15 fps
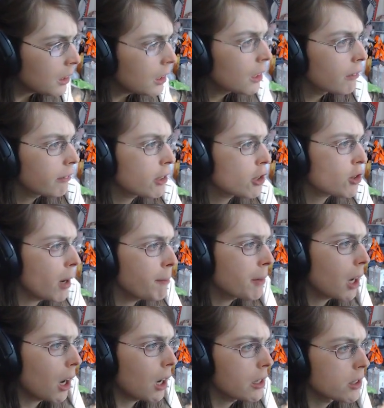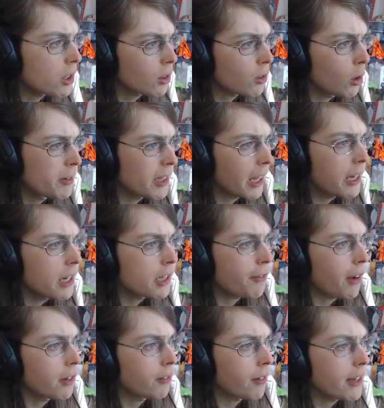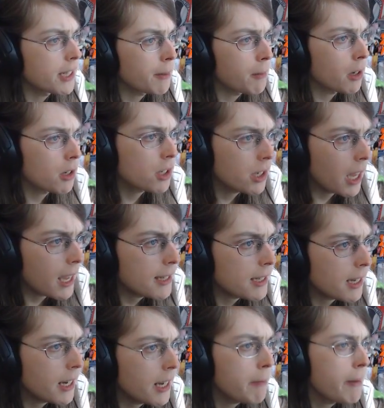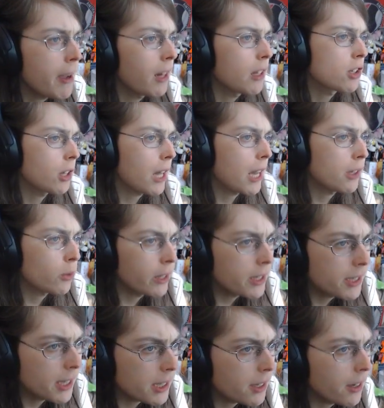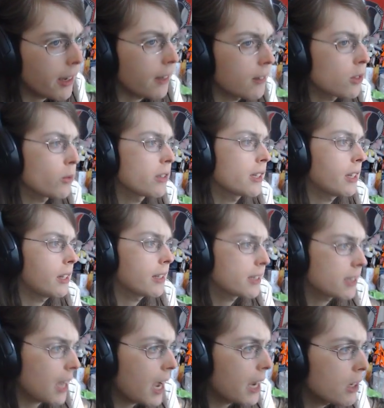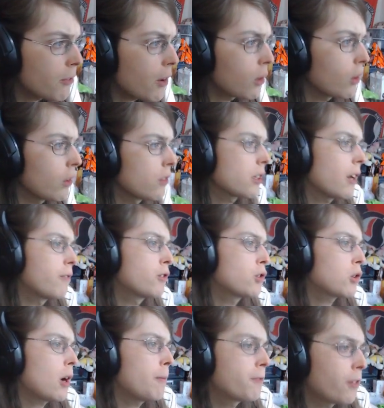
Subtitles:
The Trump card is the group's latest fundraising merchandise. In an email on July 26th, it announced it was selling signed photos of Trump for